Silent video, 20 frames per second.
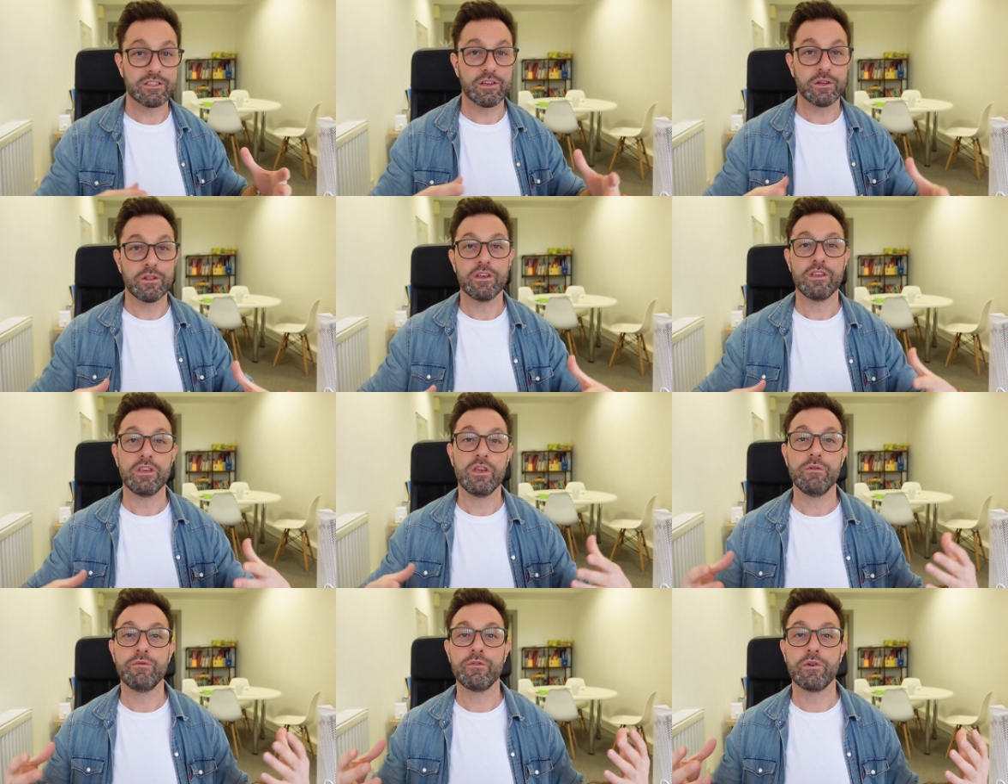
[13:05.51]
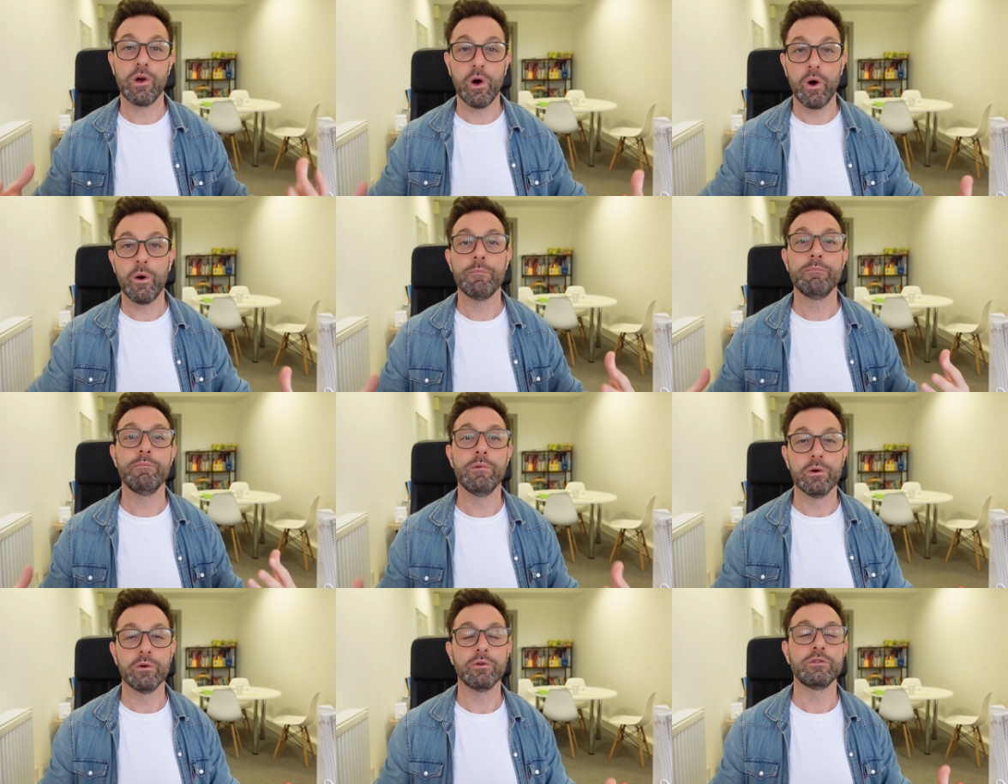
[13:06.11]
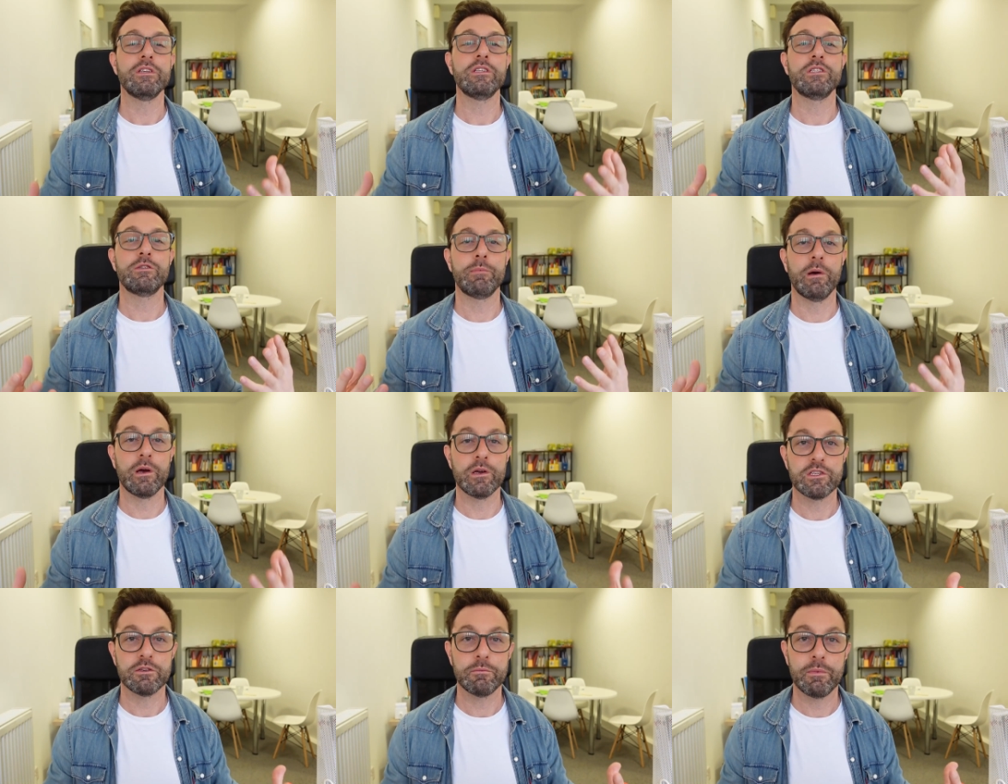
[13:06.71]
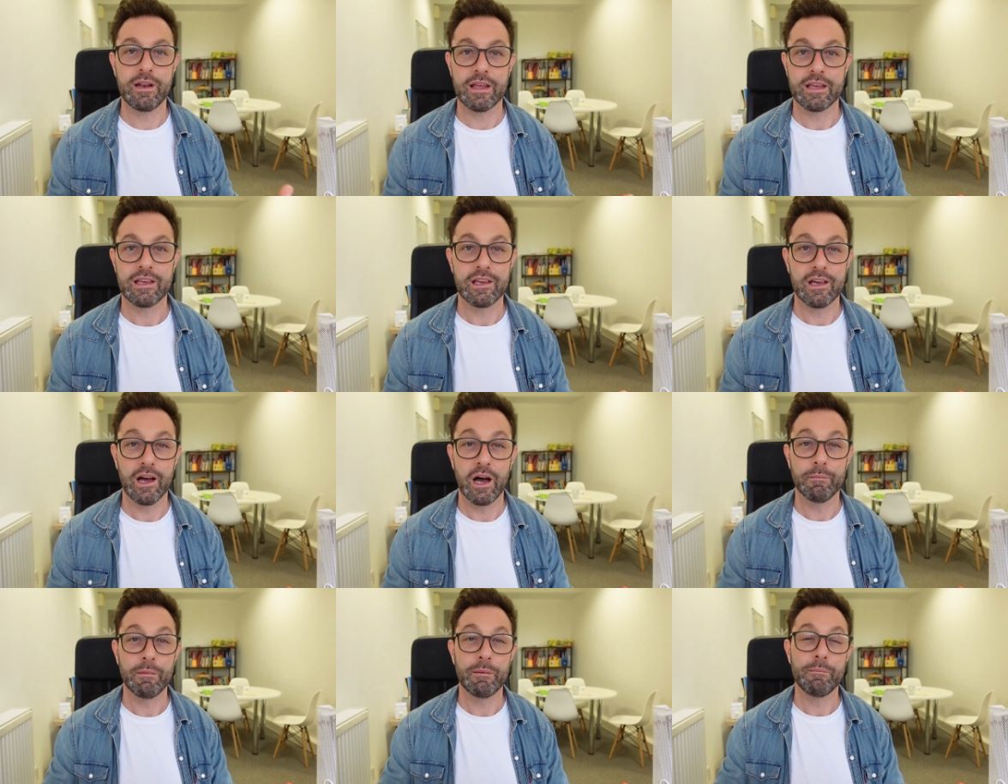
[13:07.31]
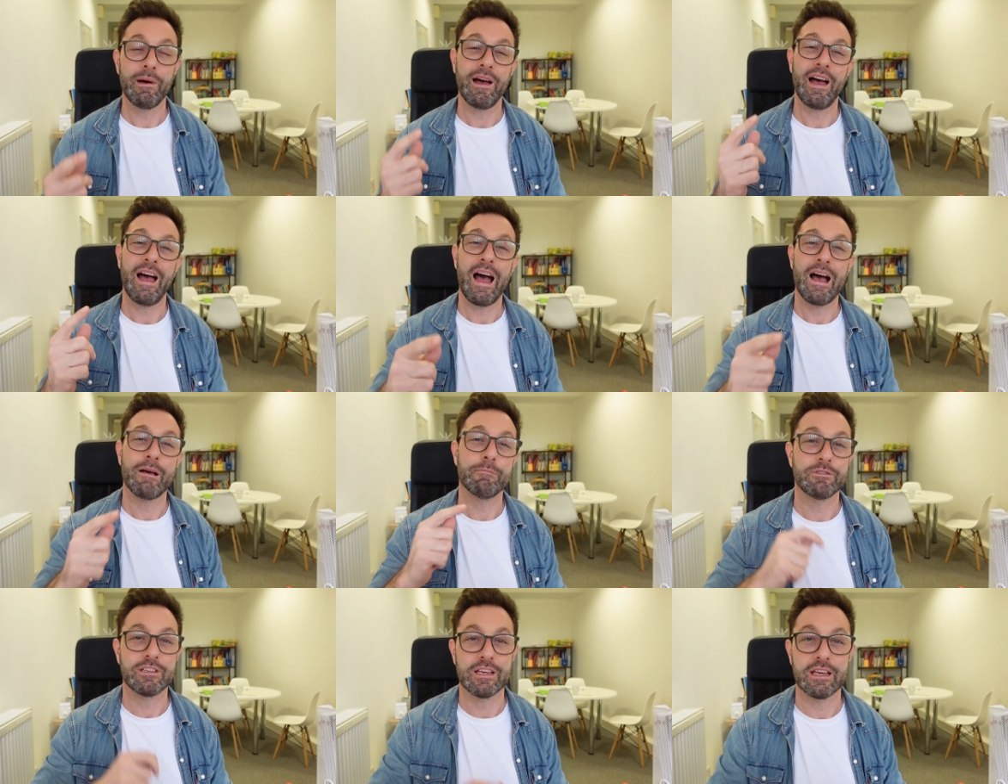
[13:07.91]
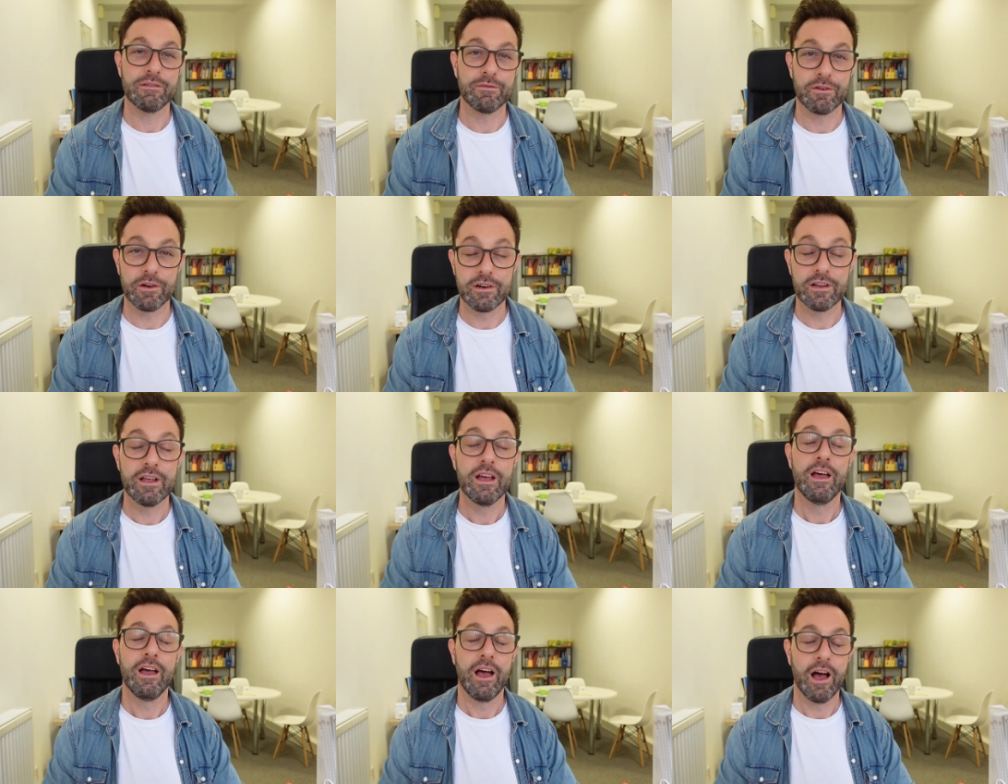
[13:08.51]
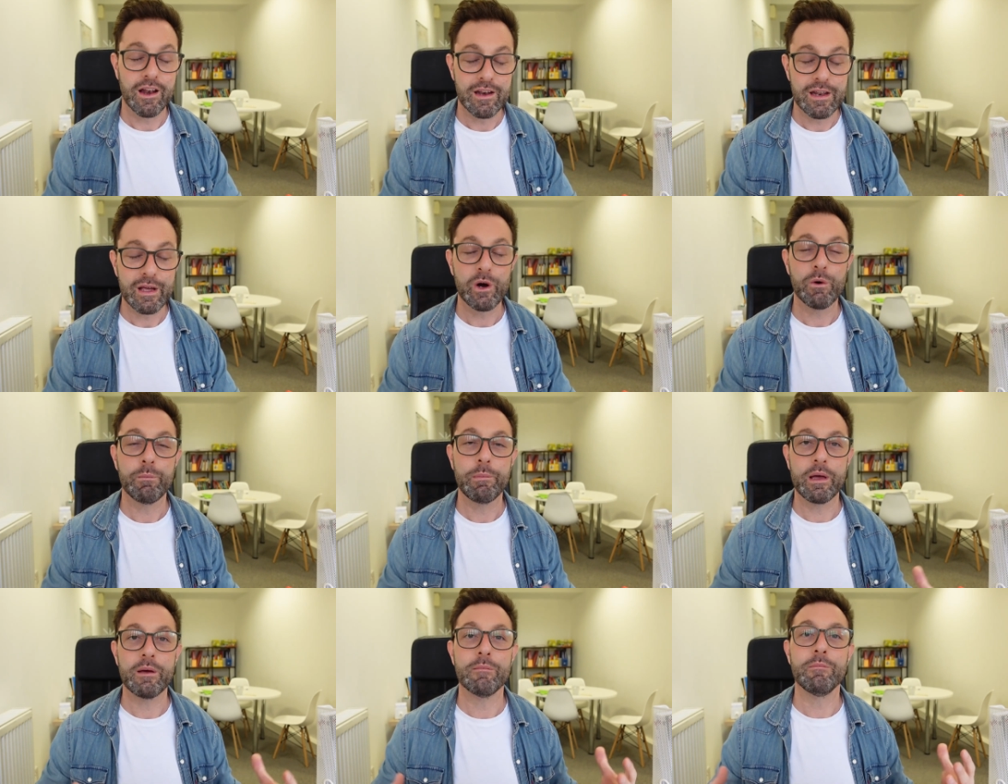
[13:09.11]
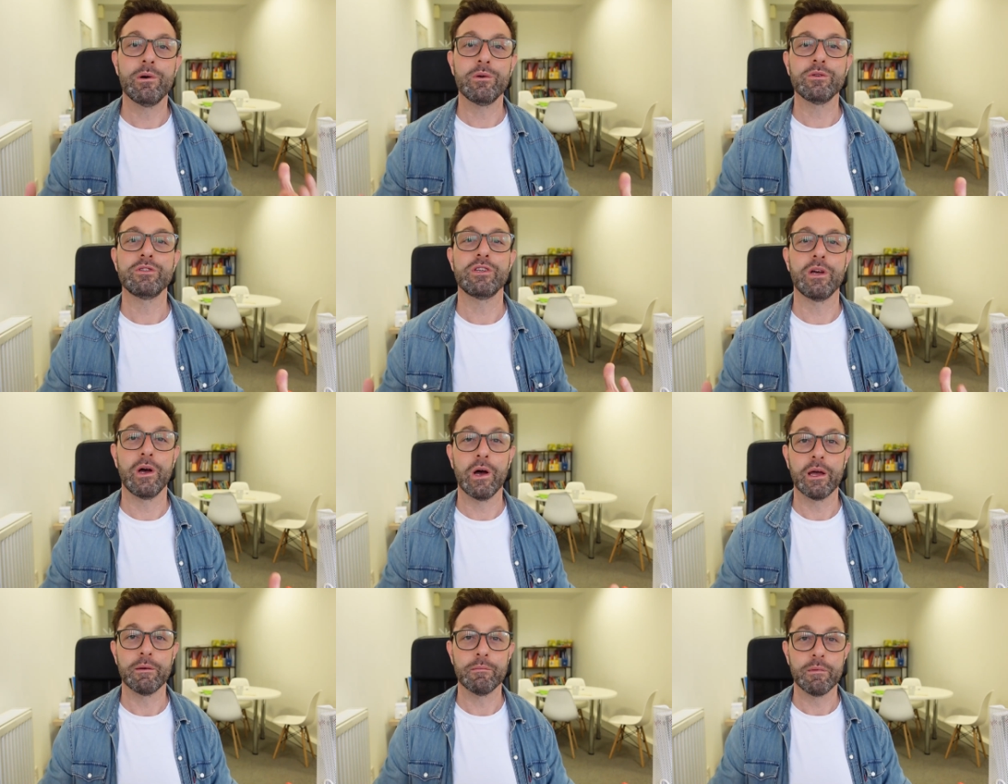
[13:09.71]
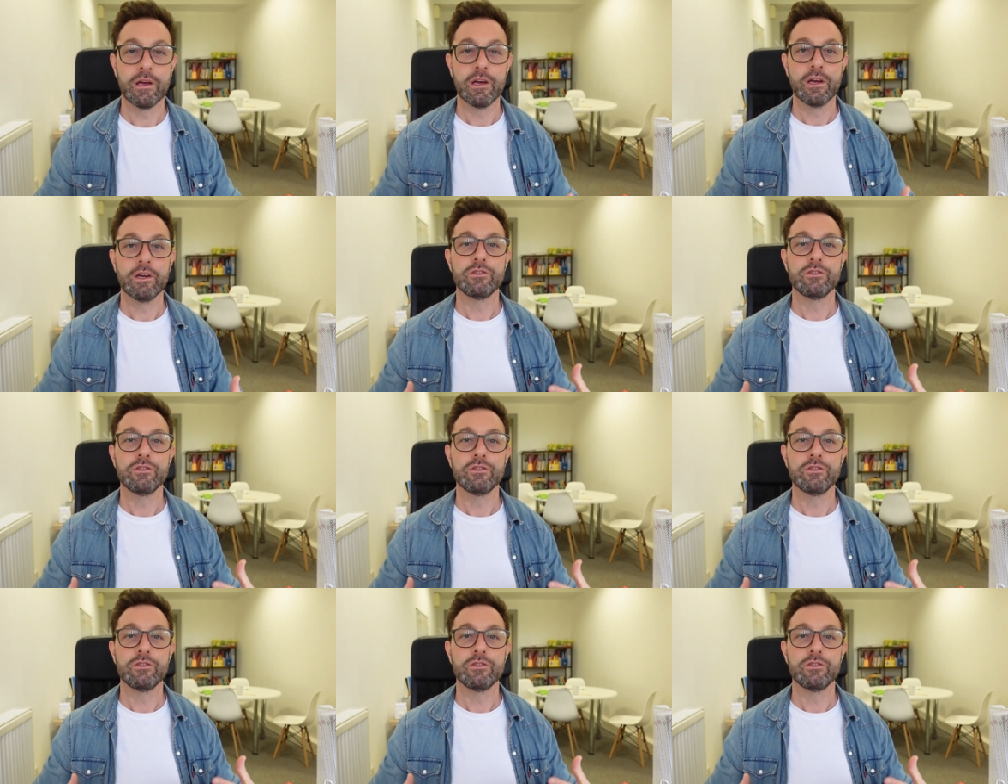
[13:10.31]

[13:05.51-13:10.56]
so that you've got more disposable income and perhaps even a little bit more time